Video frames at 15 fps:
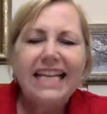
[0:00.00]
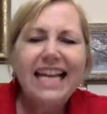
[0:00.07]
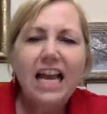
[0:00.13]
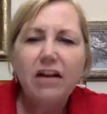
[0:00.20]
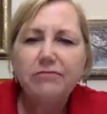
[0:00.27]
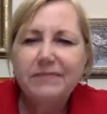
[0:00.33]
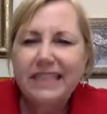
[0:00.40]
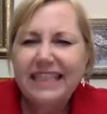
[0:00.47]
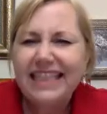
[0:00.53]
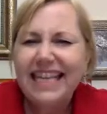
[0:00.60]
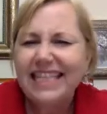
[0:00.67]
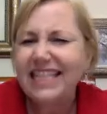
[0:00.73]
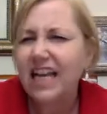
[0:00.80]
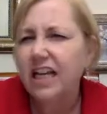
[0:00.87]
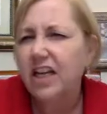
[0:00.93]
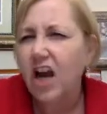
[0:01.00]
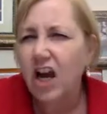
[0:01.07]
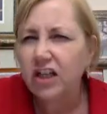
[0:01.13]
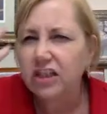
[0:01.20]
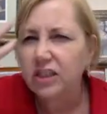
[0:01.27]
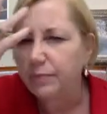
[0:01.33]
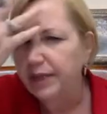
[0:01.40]
Now, that's kind of
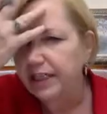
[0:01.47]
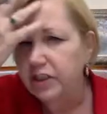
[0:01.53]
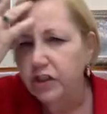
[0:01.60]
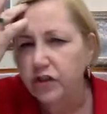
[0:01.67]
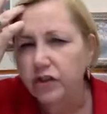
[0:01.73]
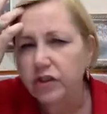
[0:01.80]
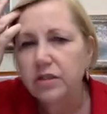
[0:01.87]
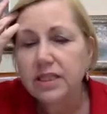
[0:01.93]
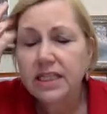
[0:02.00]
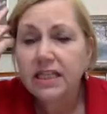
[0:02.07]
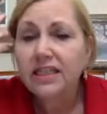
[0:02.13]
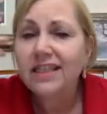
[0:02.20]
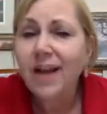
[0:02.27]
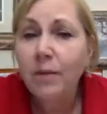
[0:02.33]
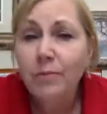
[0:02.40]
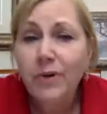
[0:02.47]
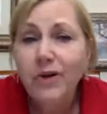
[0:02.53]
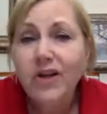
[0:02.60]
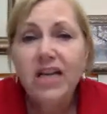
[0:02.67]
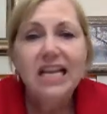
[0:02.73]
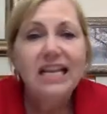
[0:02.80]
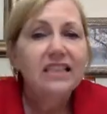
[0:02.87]
hard to picture. You see a
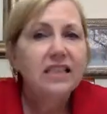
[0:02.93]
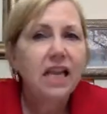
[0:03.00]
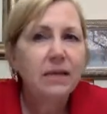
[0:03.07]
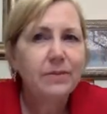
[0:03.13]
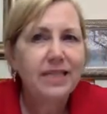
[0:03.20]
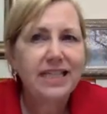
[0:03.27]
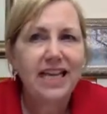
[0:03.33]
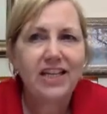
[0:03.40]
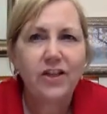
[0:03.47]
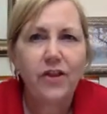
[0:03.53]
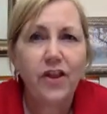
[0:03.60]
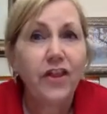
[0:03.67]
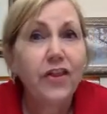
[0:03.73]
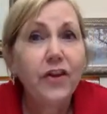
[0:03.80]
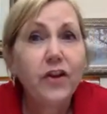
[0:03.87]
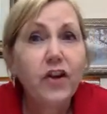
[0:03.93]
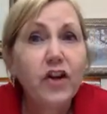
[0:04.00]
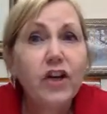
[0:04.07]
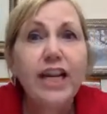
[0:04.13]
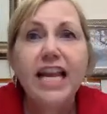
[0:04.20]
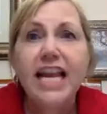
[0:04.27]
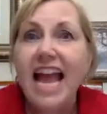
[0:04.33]
number times 10 to the
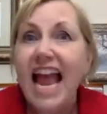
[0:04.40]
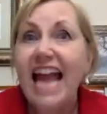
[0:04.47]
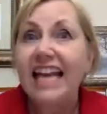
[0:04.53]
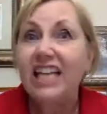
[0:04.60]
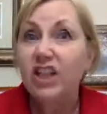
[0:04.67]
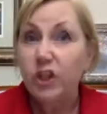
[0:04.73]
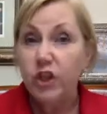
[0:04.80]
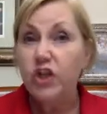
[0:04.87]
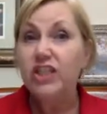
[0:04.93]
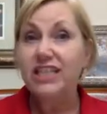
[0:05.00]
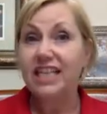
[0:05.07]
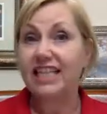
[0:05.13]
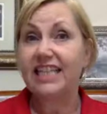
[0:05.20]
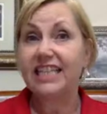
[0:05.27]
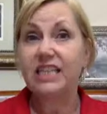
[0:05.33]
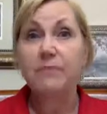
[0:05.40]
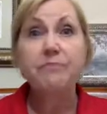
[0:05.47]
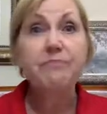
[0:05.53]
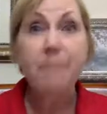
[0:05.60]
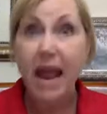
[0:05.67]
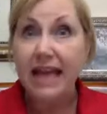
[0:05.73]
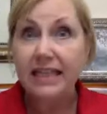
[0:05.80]
third, and it looks like it's a
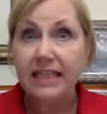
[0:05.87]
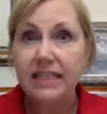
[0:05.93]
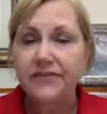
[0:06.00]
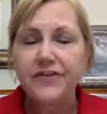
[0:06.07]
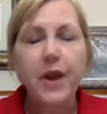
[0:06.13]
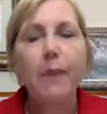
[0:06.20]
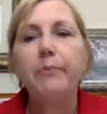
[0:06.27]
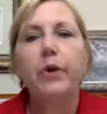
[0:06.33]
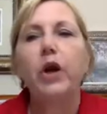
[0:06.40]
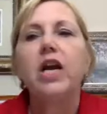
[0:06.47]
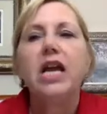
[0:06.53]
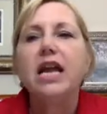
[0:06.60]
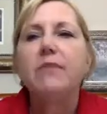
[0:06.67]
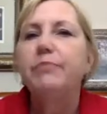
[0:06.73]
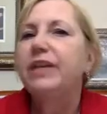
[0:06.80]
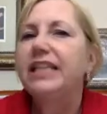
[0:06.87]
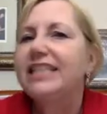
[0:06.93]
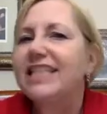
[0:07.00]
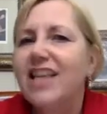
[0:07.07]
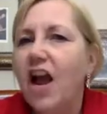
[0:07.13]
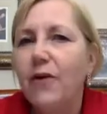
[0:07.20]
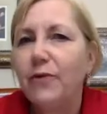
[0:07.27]
massive number, but
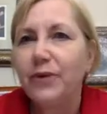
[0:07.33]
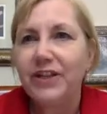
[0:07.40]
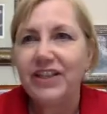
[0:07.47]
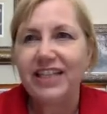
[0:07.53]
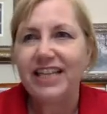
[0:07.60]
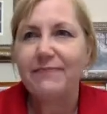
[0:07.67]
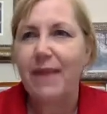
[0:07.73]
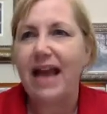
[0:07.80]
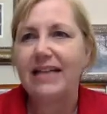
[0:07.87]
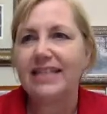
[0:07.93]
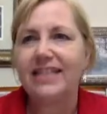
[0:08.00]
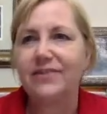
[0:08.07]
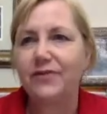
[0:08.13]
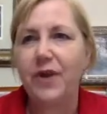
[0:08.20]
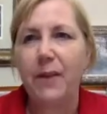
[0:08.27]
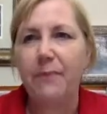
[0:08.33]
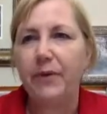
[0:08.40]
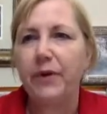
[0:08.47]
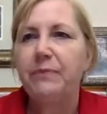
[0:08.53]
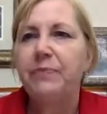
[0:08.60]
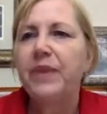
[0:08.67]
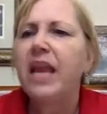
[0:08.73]
it's not really a massive
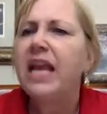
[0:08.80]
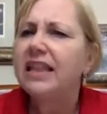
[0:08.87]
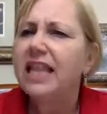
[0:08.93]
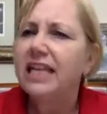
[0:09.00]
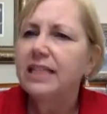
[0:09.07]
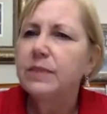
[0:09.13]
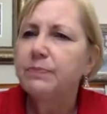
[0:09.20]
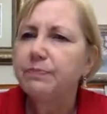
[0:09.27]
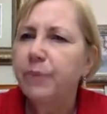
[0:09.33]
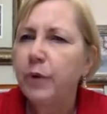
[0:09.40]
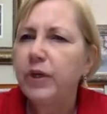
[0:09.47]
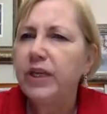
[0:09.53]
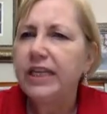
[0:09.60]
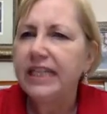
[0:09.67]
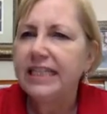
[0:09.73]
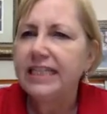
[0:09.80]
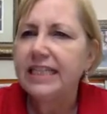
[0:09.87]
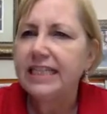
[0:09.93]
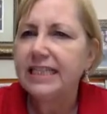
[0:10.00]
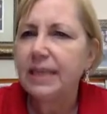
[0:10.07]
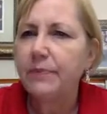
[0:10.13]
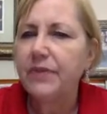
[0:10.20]
number. Let's put it
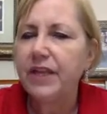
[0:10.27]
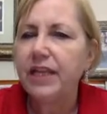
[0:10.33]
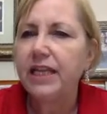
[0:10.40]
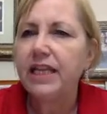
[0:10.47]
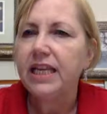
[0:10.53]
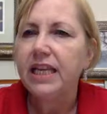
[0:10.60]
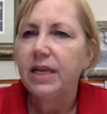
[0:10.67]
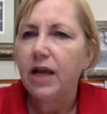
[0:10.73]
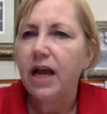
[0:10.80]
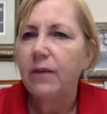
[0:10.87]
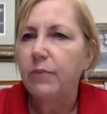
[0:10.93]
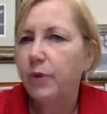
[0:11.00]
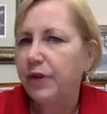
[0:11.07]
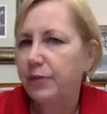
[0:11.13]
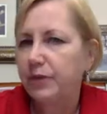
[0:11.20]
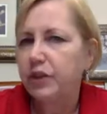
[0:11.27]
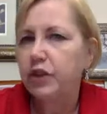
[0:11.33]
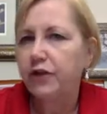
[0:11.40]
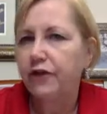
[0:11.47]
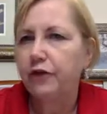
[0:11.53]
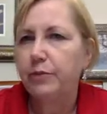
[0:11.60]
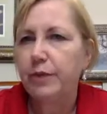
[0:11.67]
into something with which
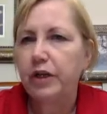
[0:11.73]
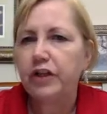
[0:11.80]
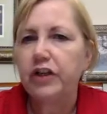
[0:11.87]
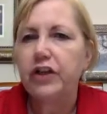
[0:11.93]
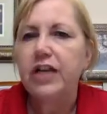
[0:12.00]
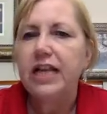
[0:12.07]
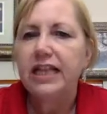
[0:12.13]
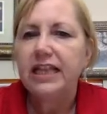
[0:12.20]
you're familiar.